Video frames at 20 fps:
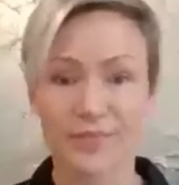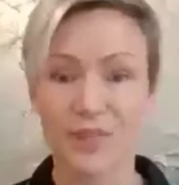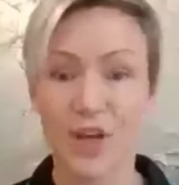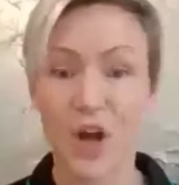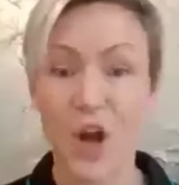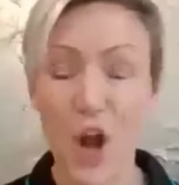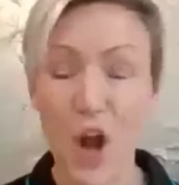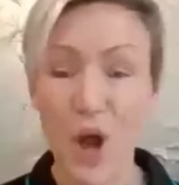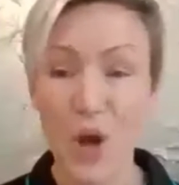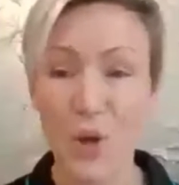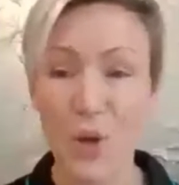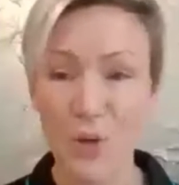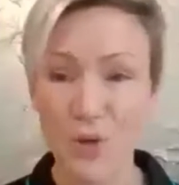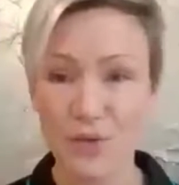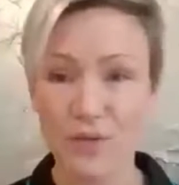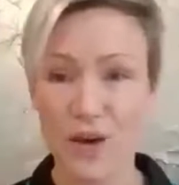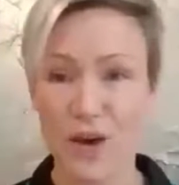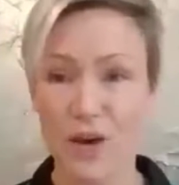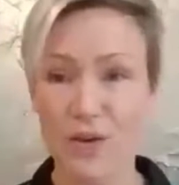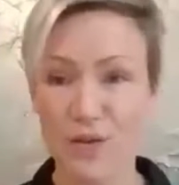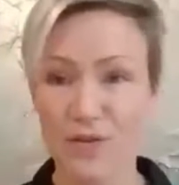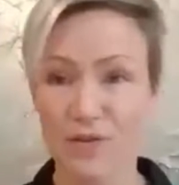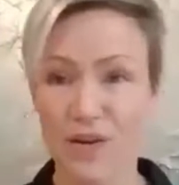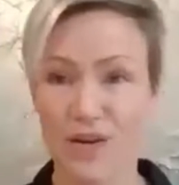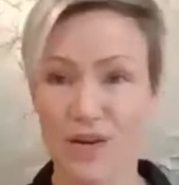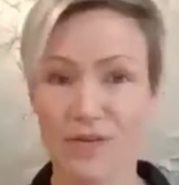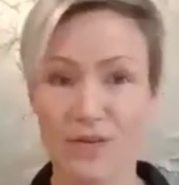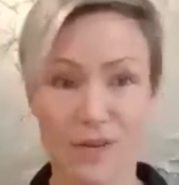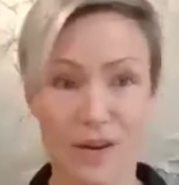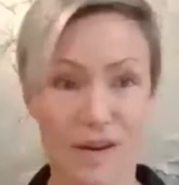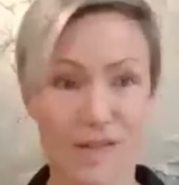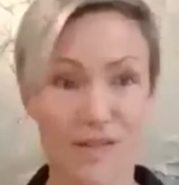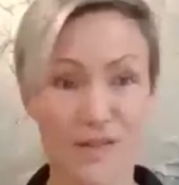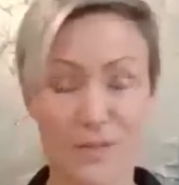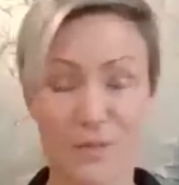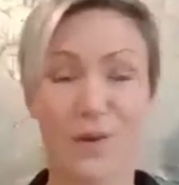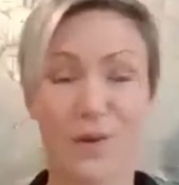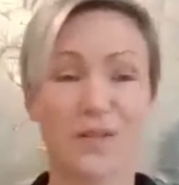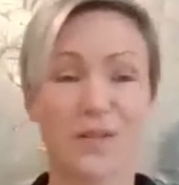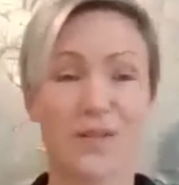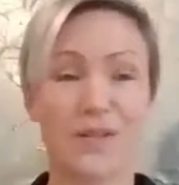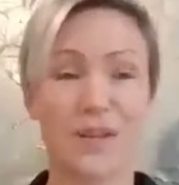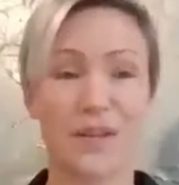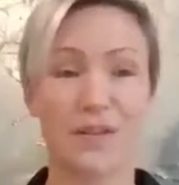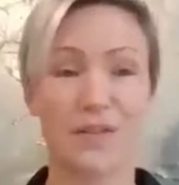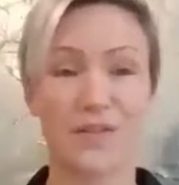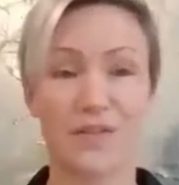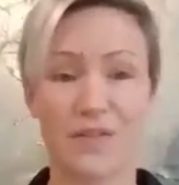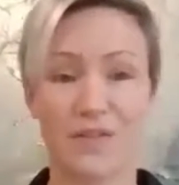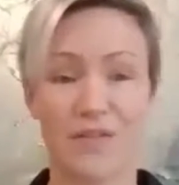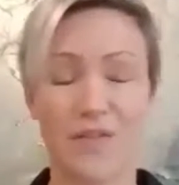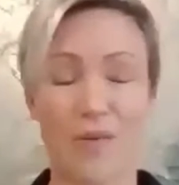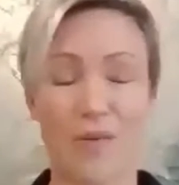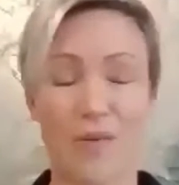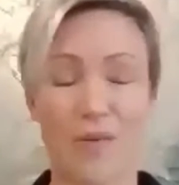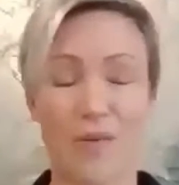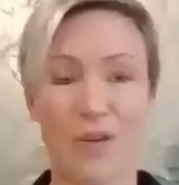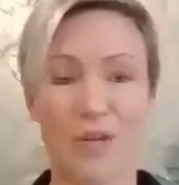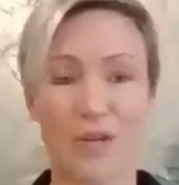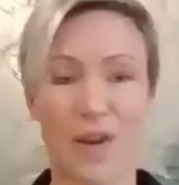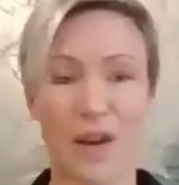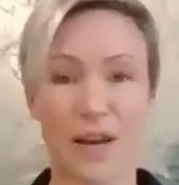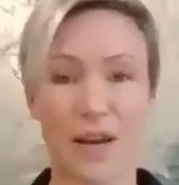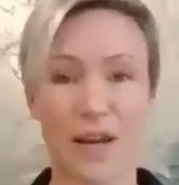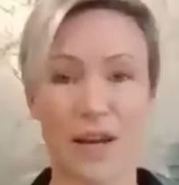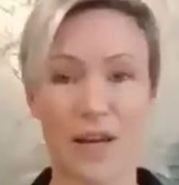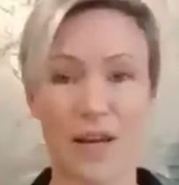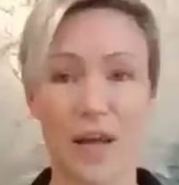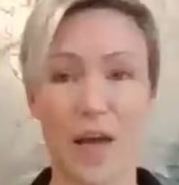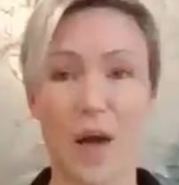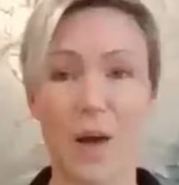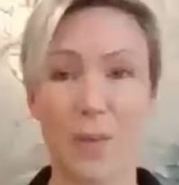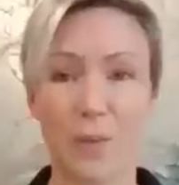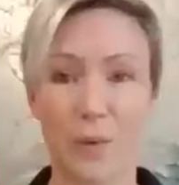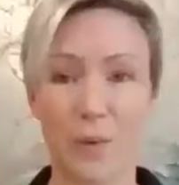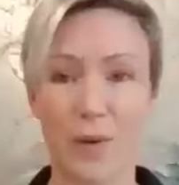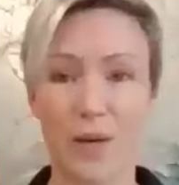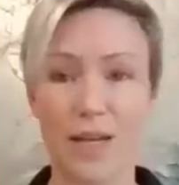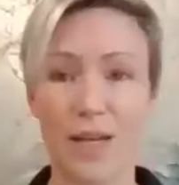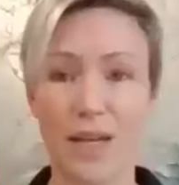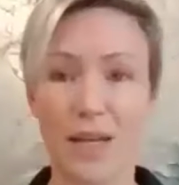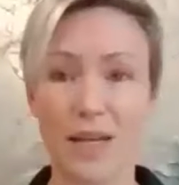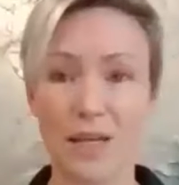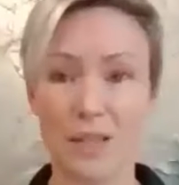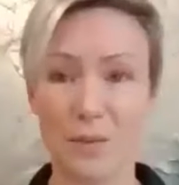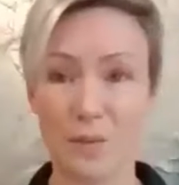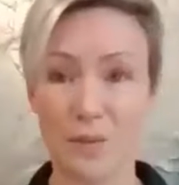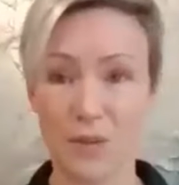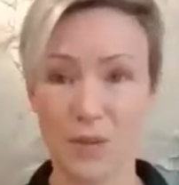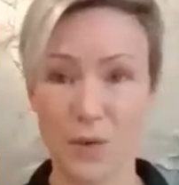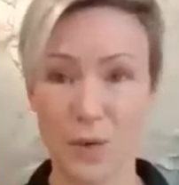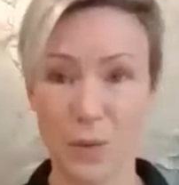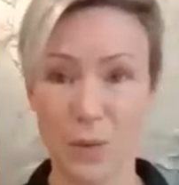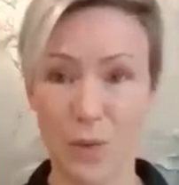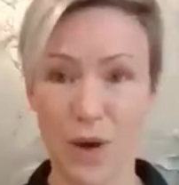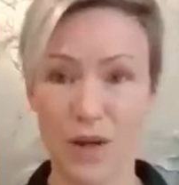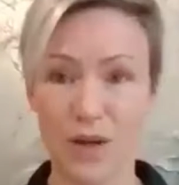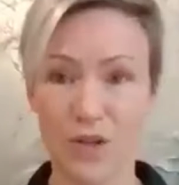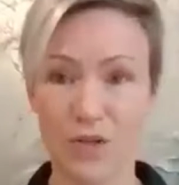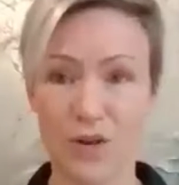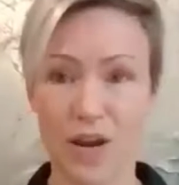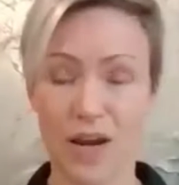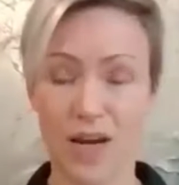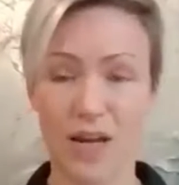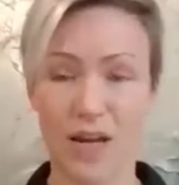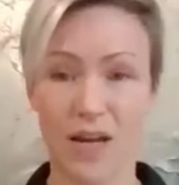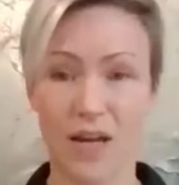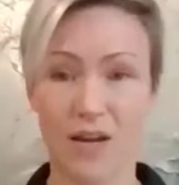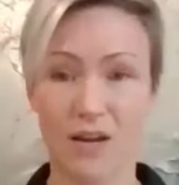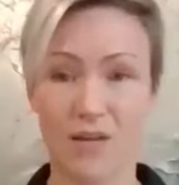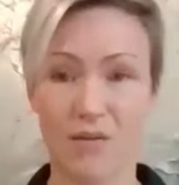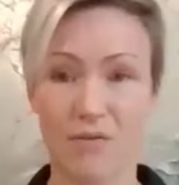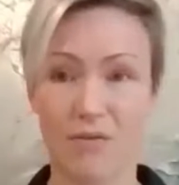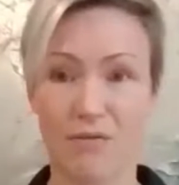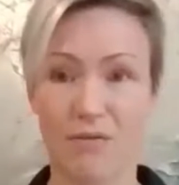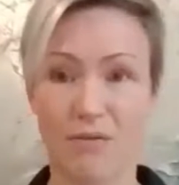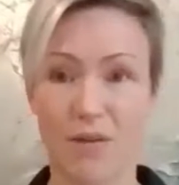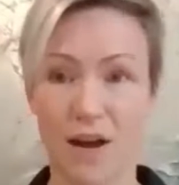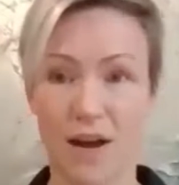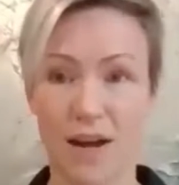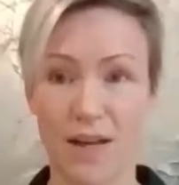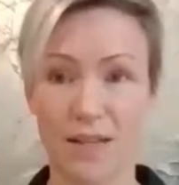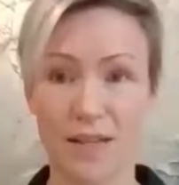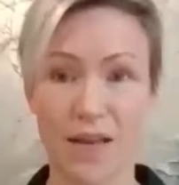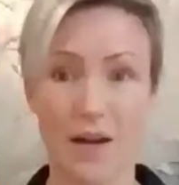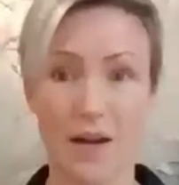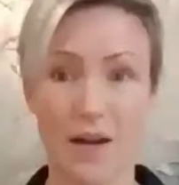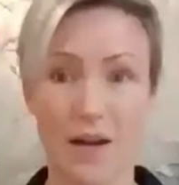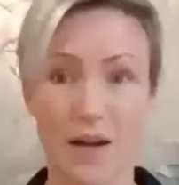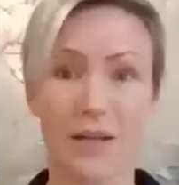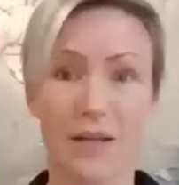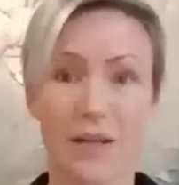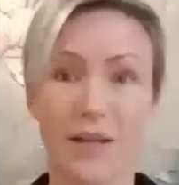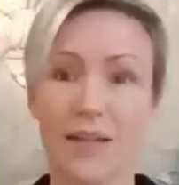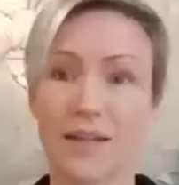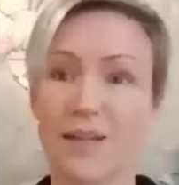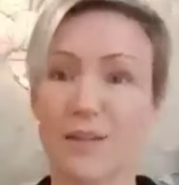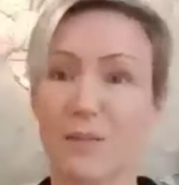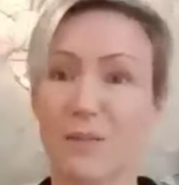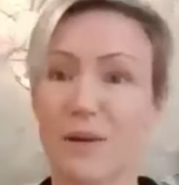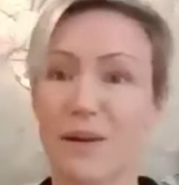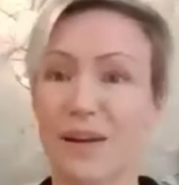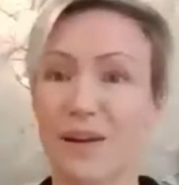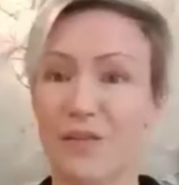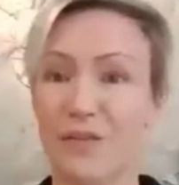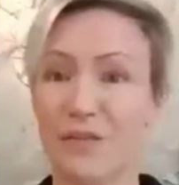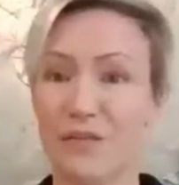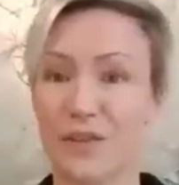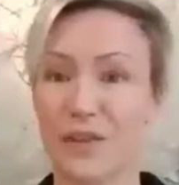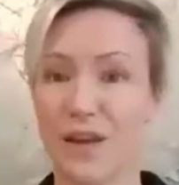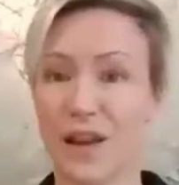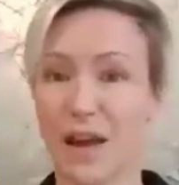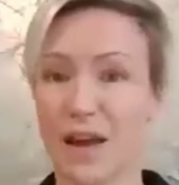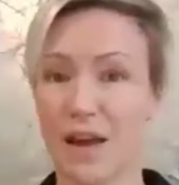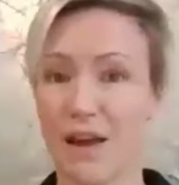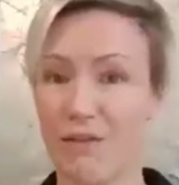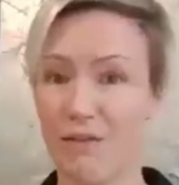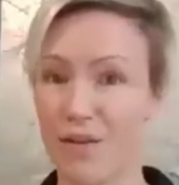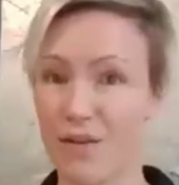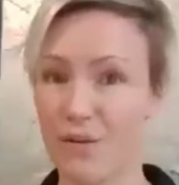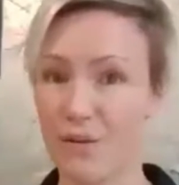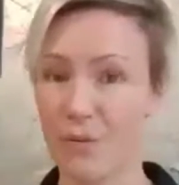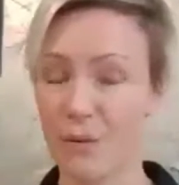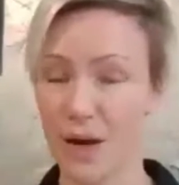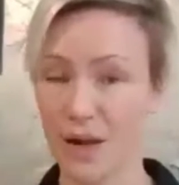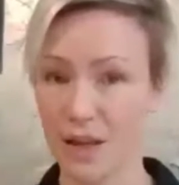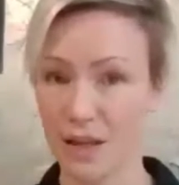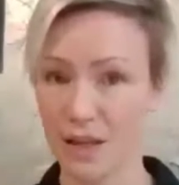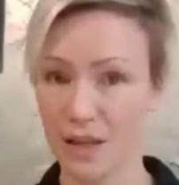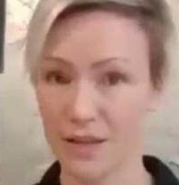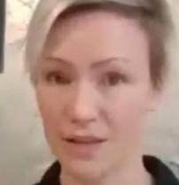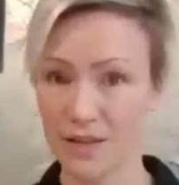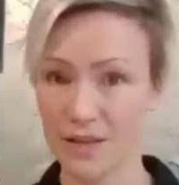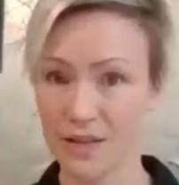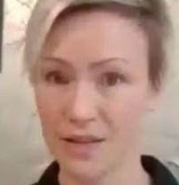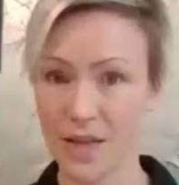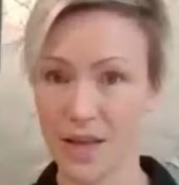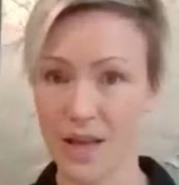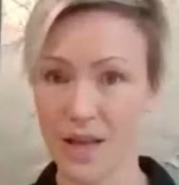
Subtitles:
Loads of positives from weight training, but we need to be doing weight training right, and we need to be lifting heavier weights